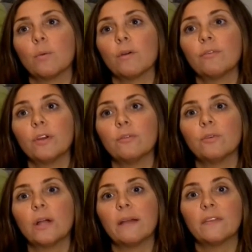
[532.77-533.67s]
were
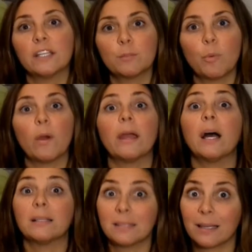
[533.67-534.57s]
fearful at this point
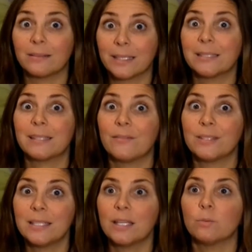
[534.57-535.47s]
on cycle day
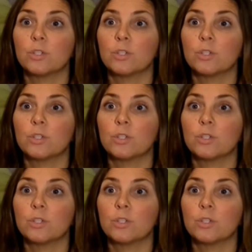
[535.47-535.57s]
17,